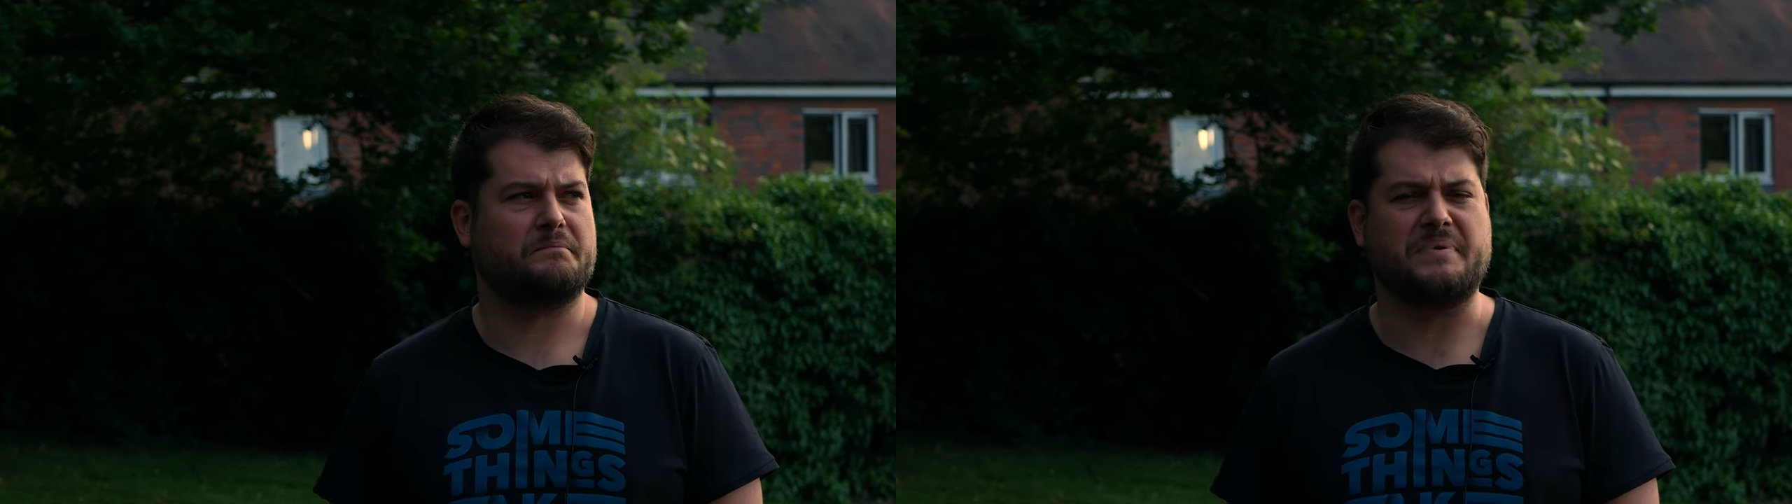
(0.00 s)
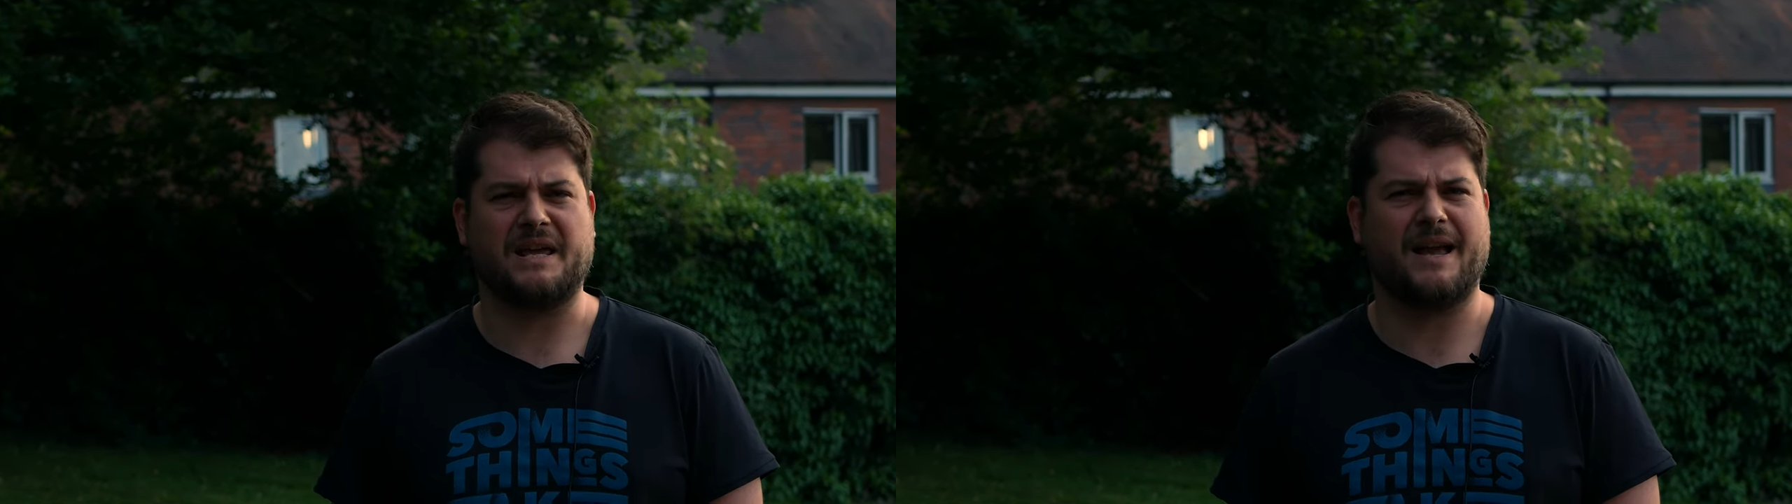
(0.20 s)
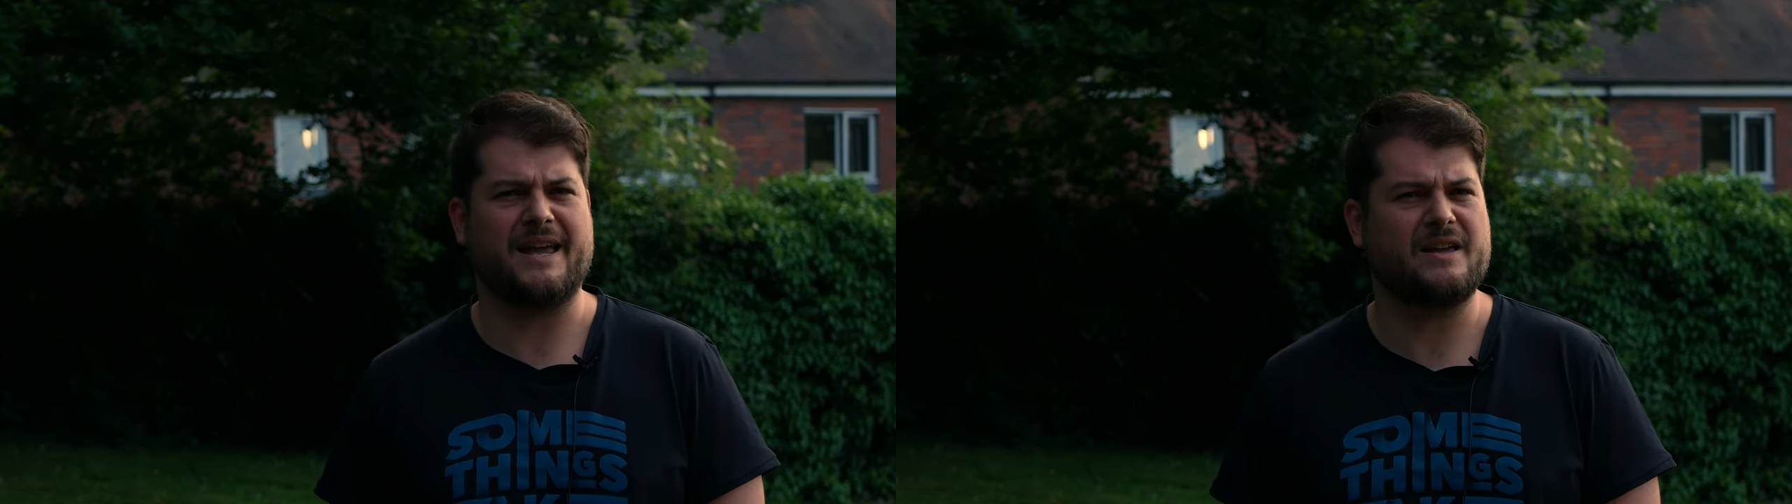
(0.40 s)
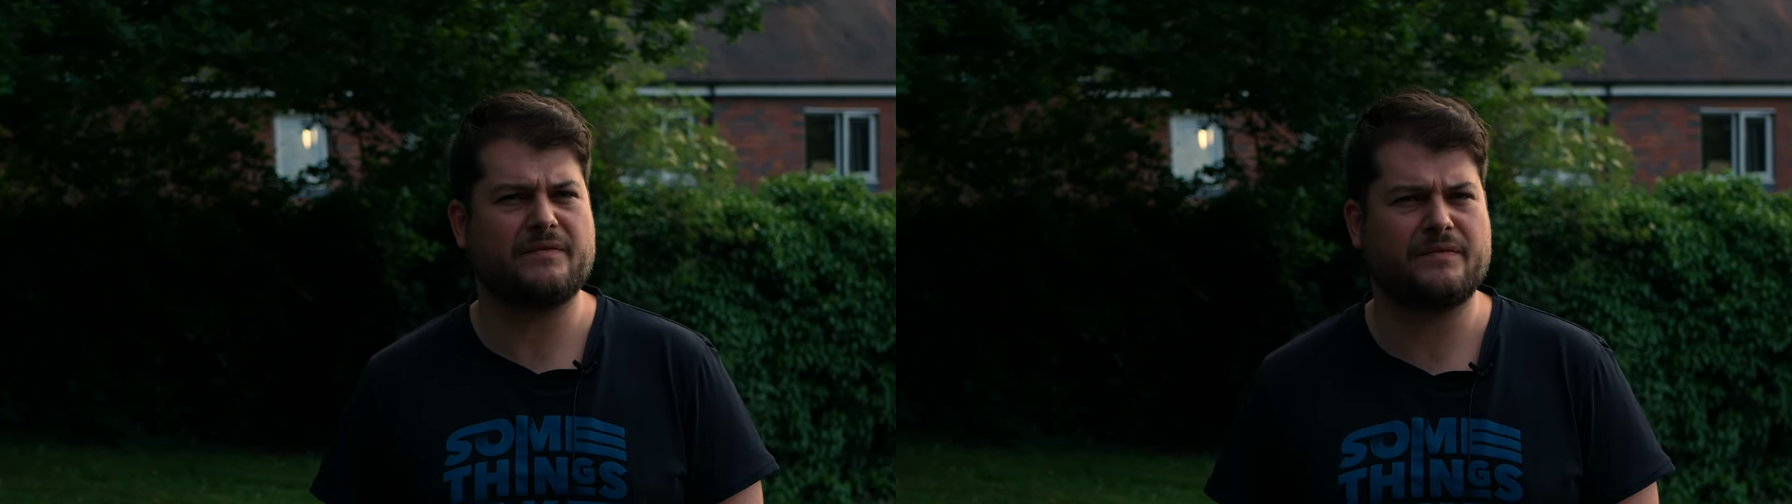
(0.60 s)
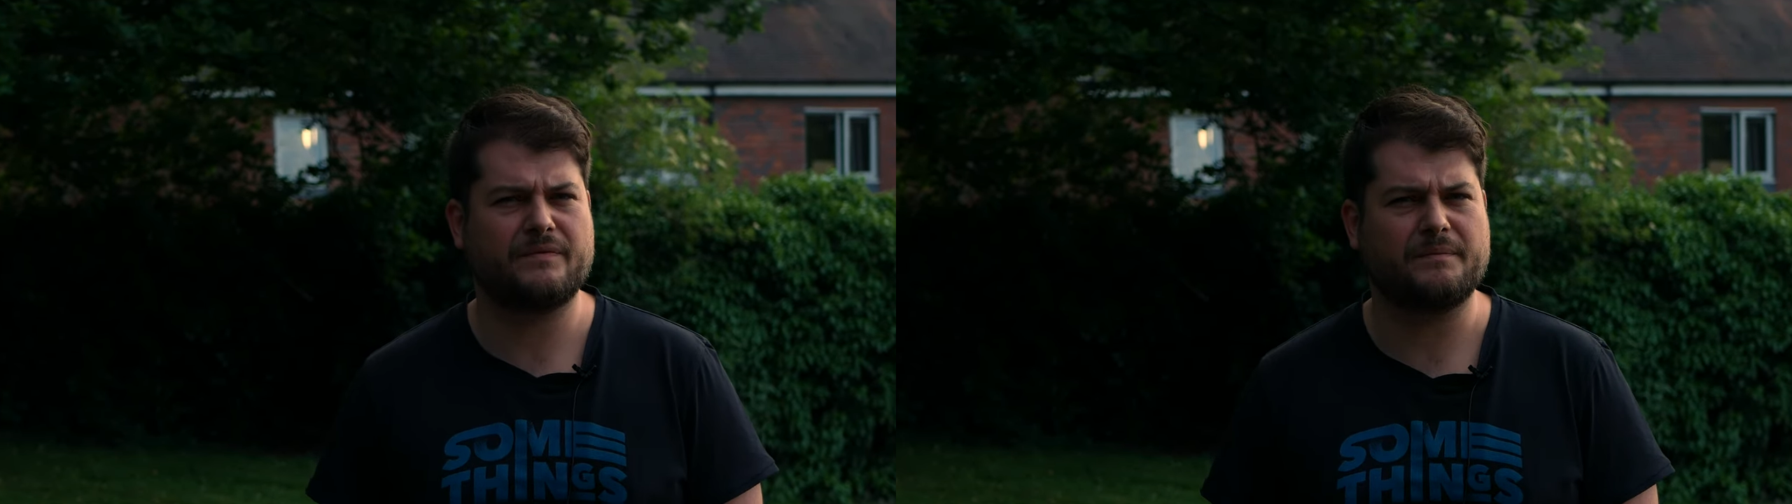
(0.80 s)
behave
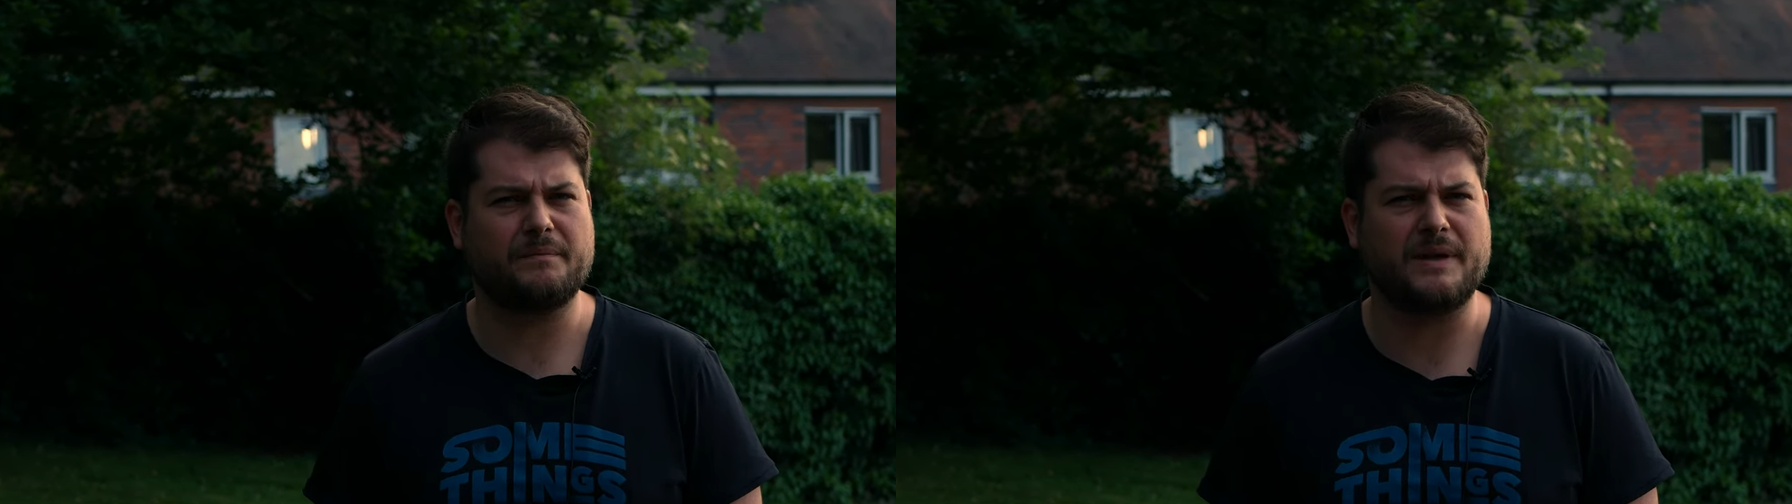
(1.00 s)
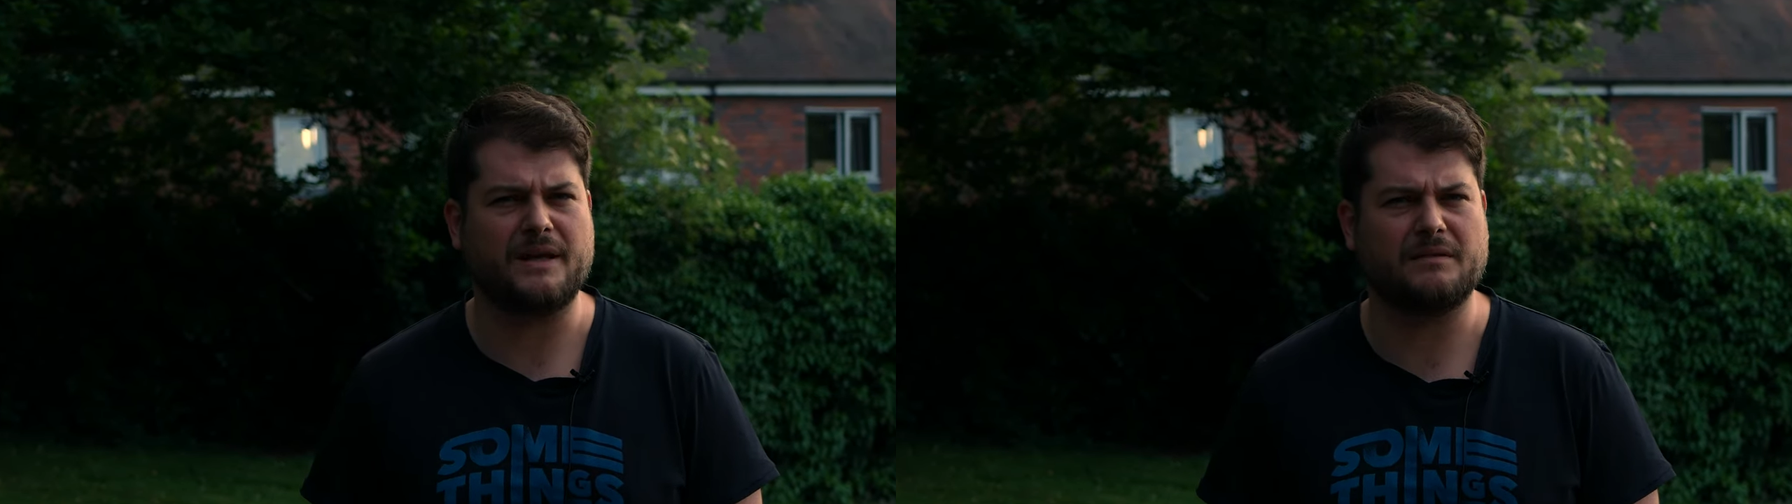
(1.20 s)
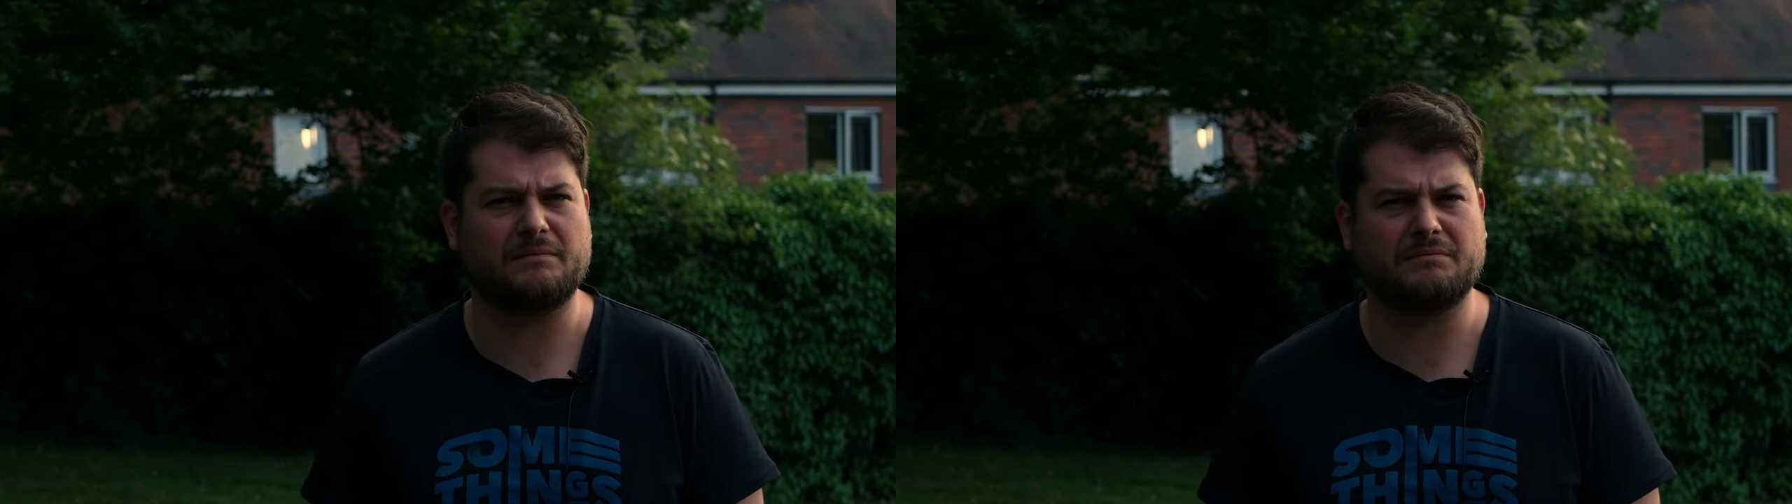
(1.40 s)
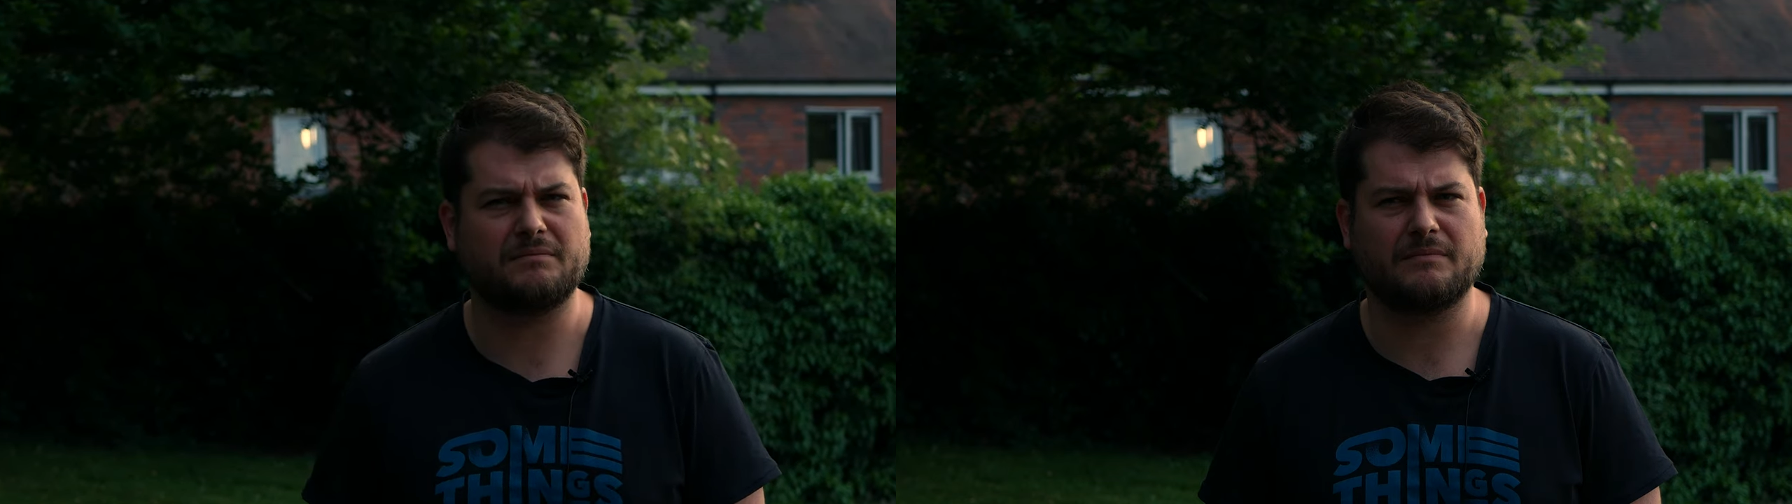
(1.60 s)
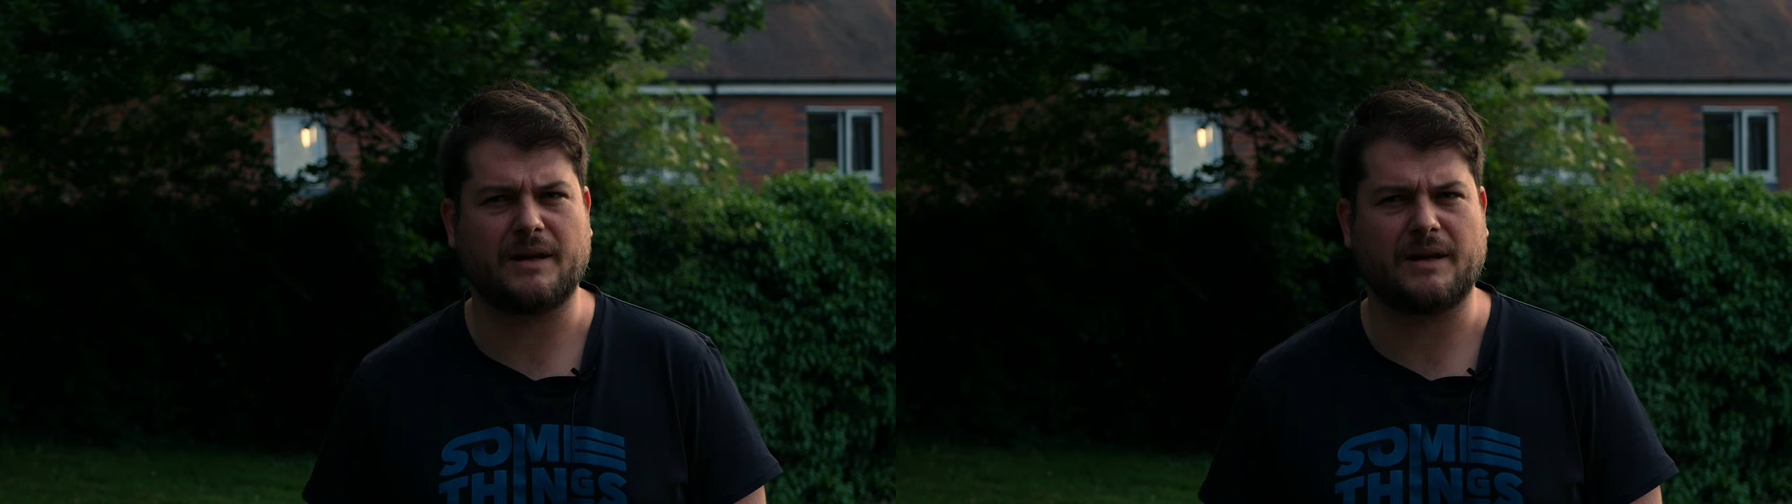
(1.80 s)
being